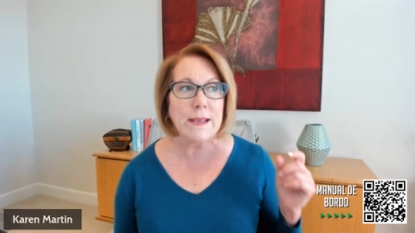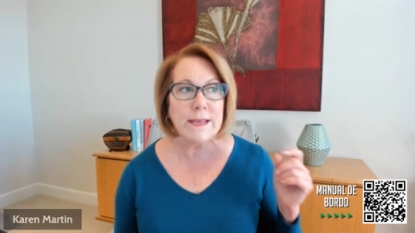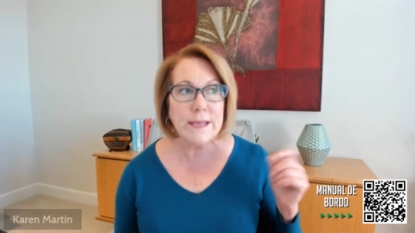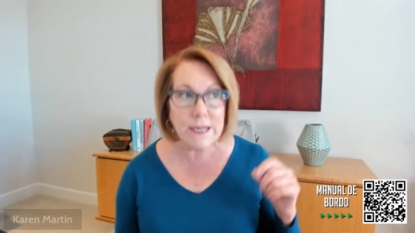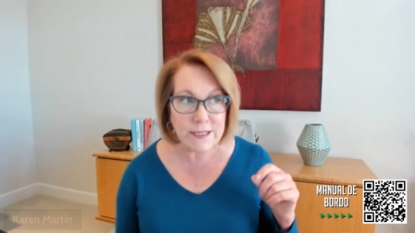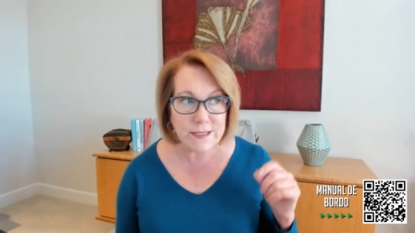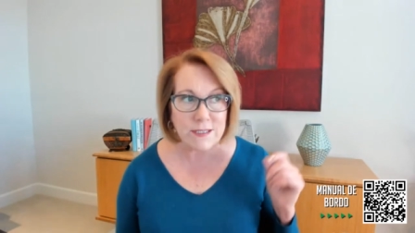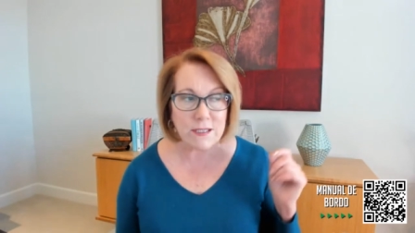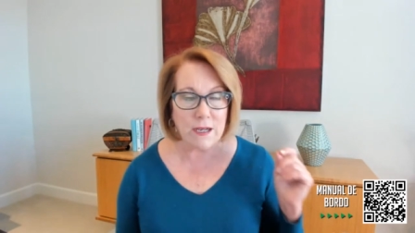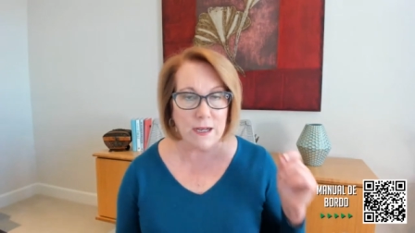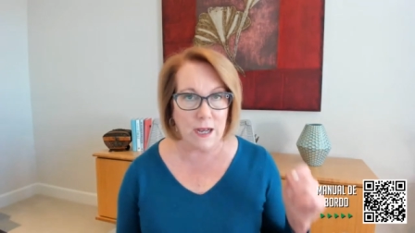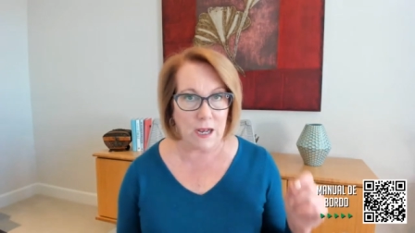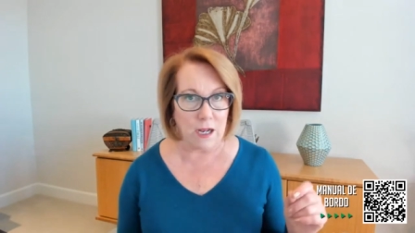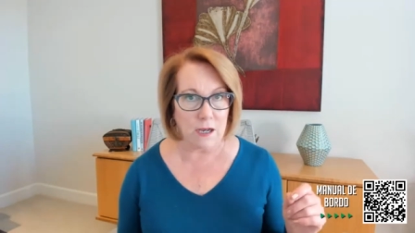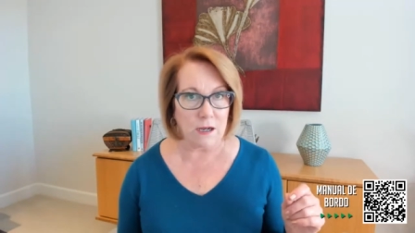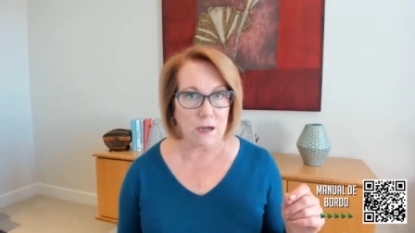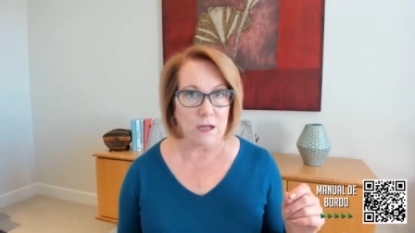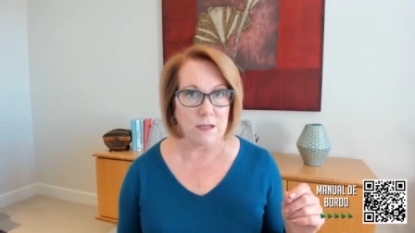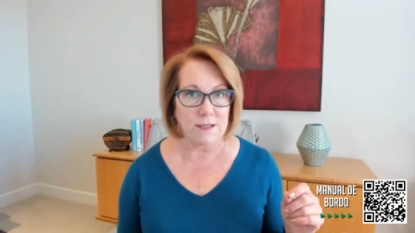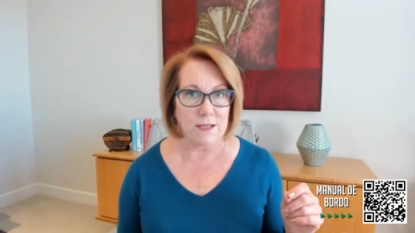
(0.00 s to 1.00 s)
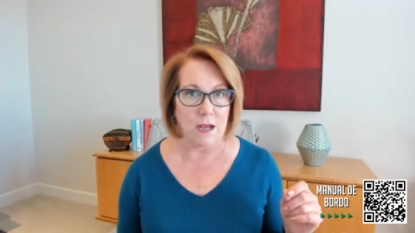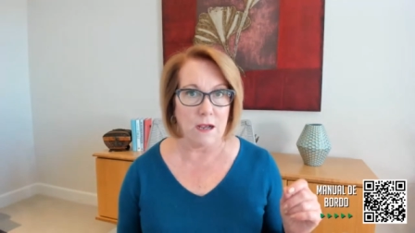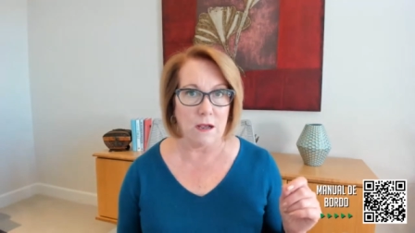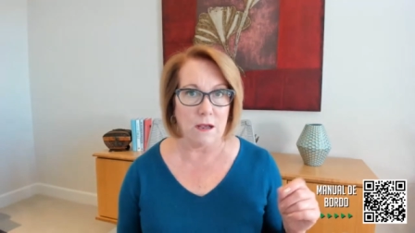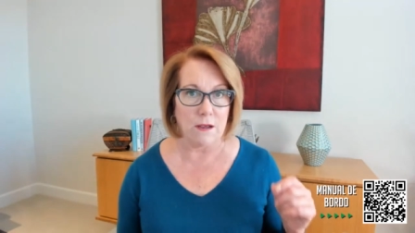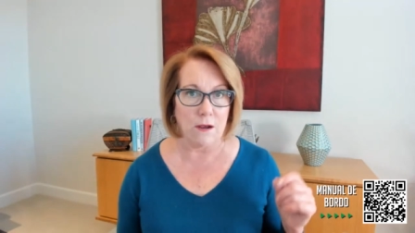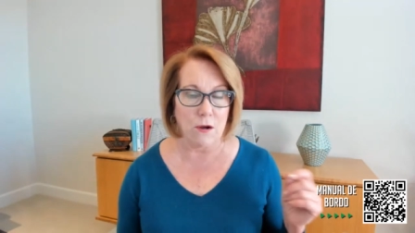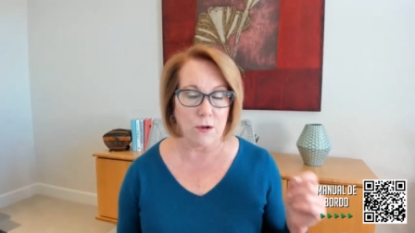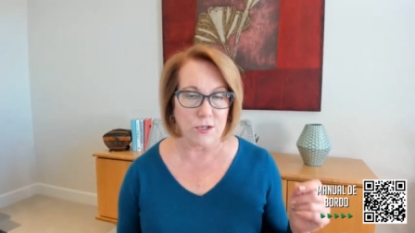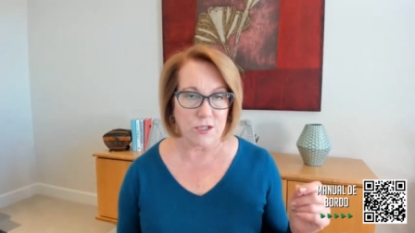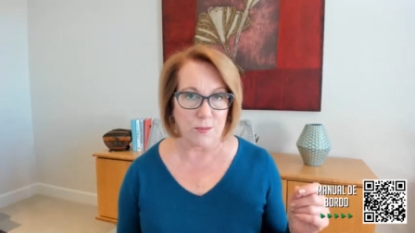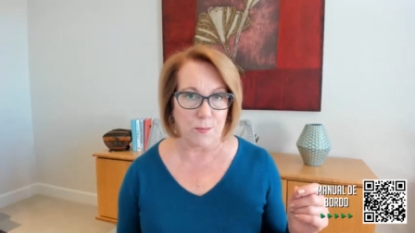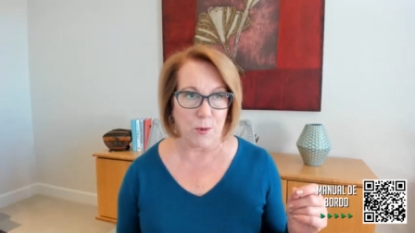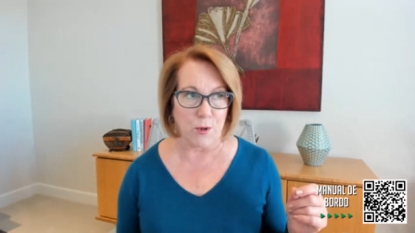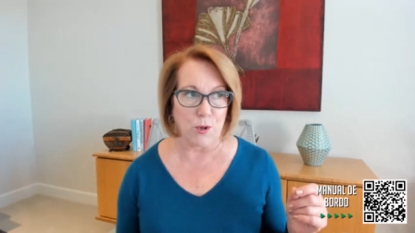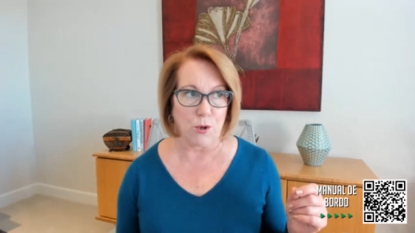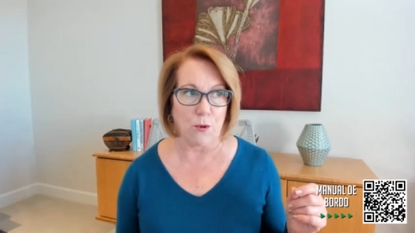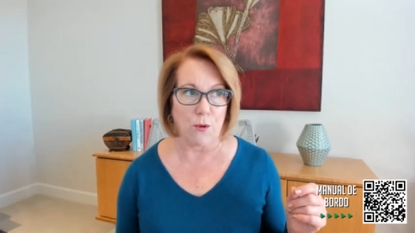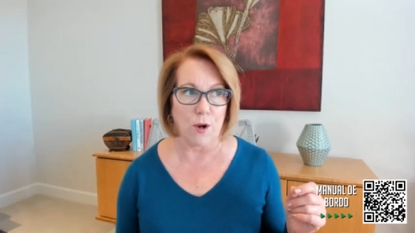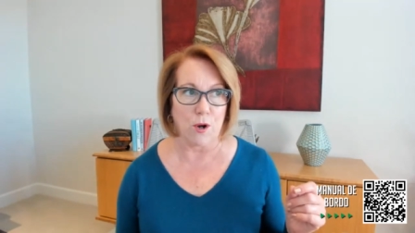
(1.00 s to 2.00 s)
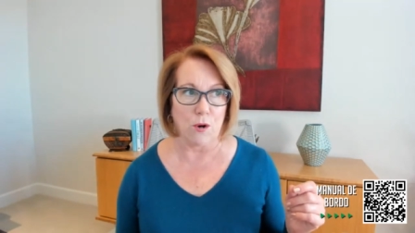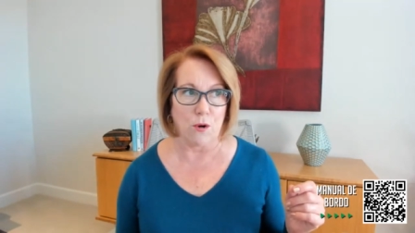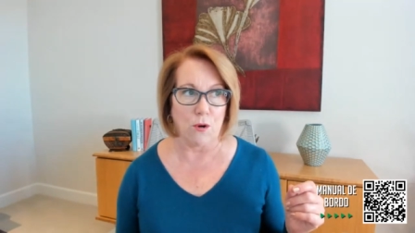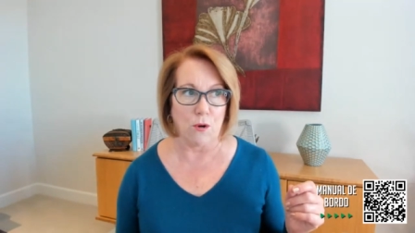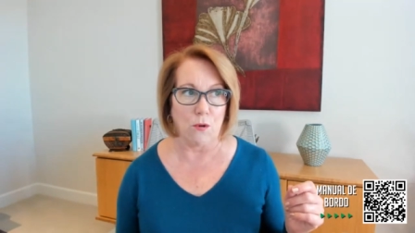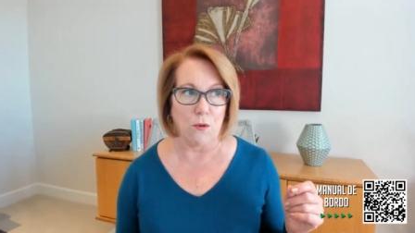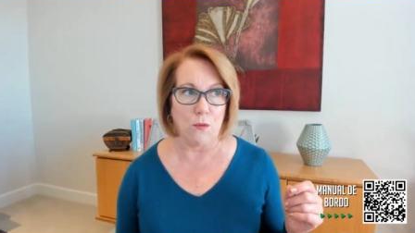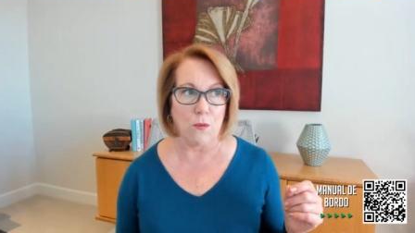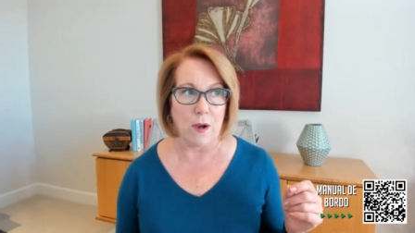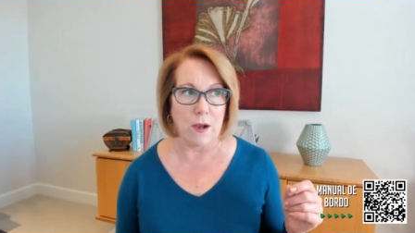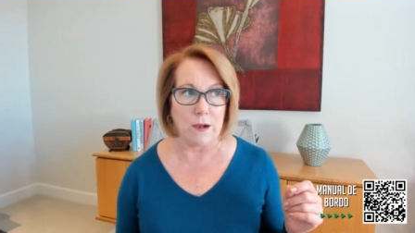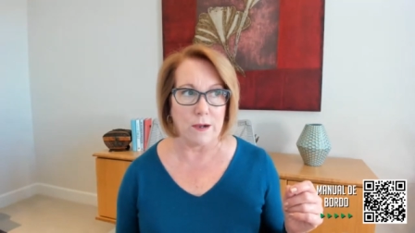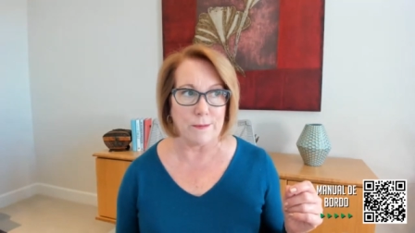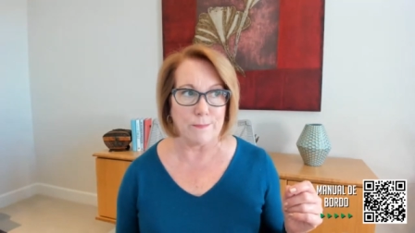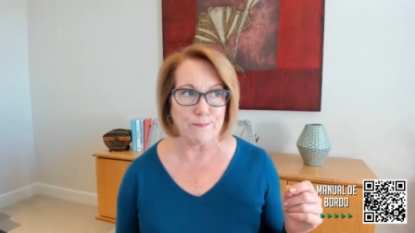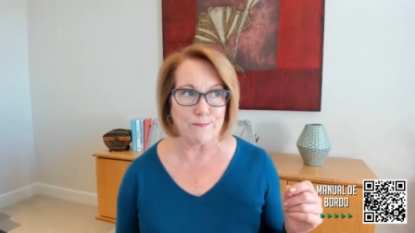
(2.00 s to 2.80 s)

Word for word: yes, I had an entrepreneurial